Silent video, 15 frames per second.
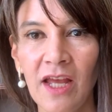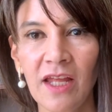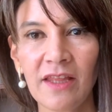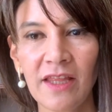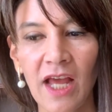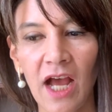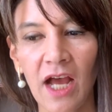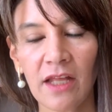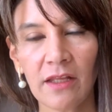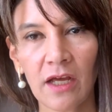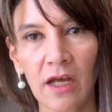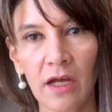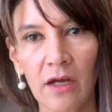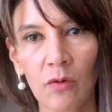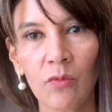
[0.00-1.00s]

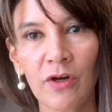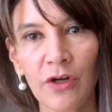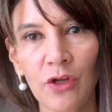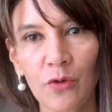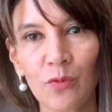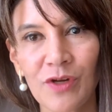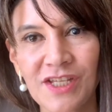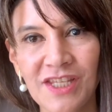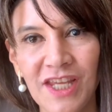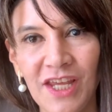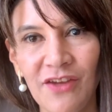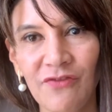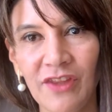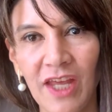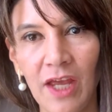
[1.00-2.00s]
that where you
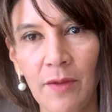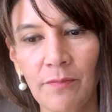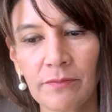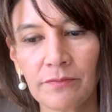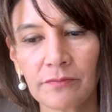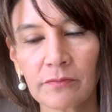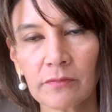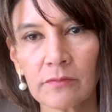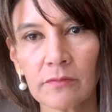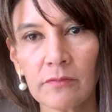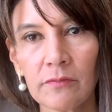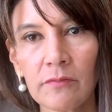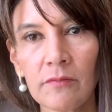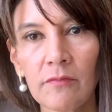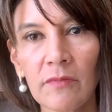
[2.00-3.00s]
receive the
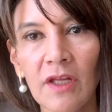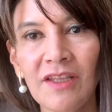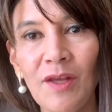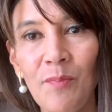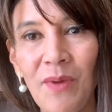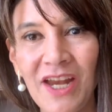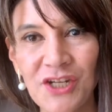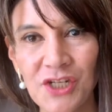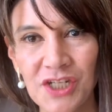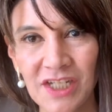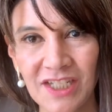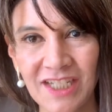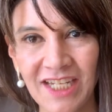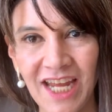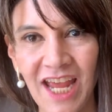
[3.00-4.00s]

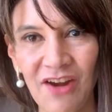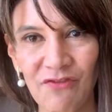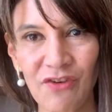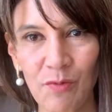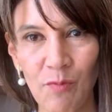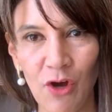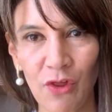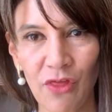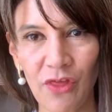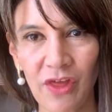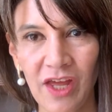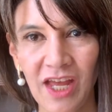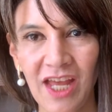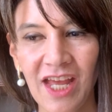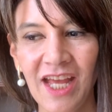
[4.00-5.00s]
pension every month,
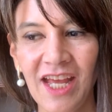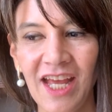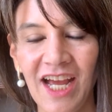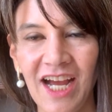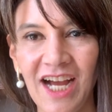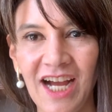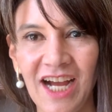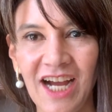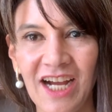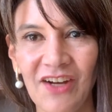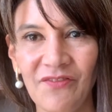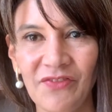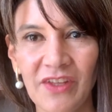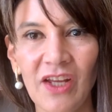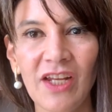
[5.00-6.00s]

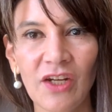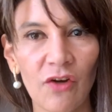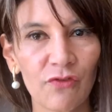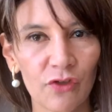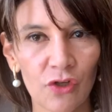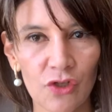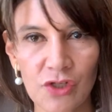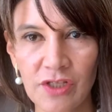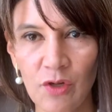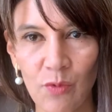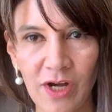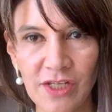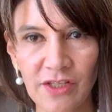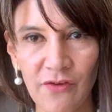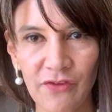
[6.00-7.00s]
and of course the
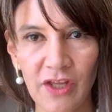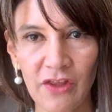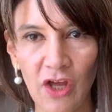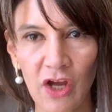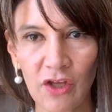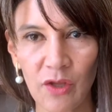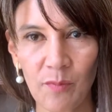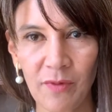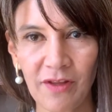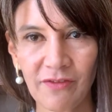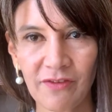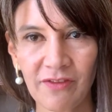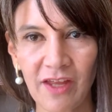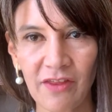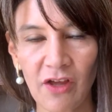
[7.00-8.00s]
rest of the
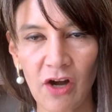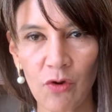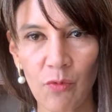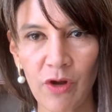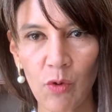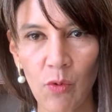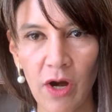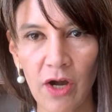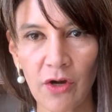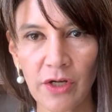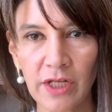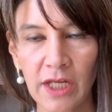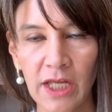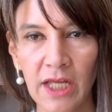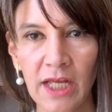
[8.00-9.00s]
documents that are
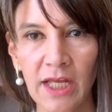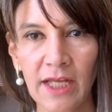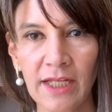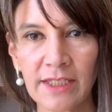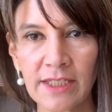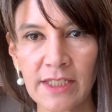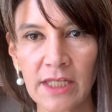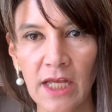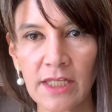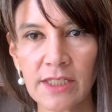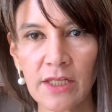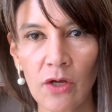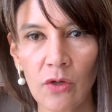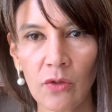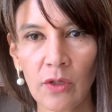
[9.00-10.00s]
required. And
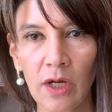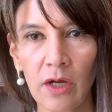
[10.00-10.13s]
so